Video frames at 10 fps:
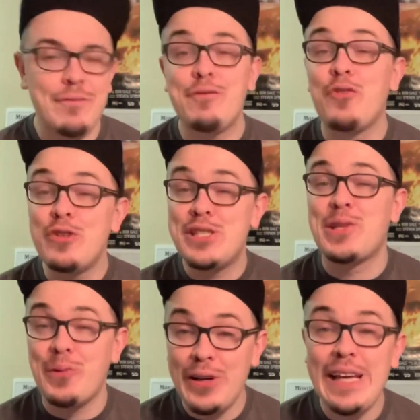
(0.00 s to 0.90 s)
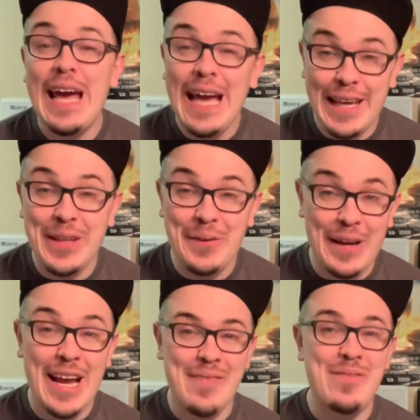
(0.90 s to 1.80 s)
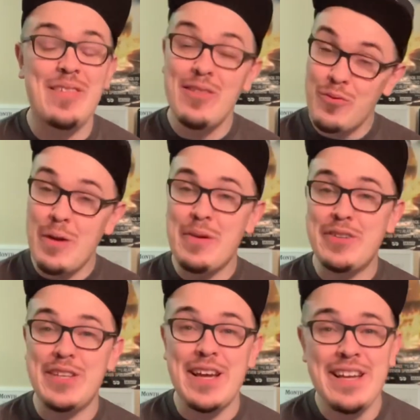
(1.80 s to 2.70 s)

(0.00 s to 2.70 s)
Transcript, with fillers: first three Halo games. That's what I meant to say.